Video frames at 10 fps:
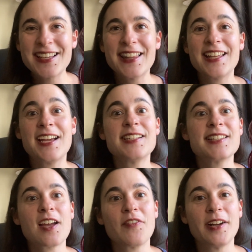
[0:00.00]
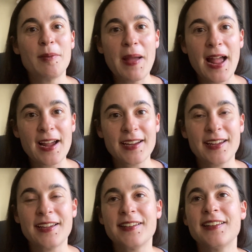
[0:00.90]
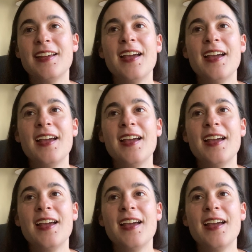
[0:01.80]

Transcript: And then I discovered alpaca, and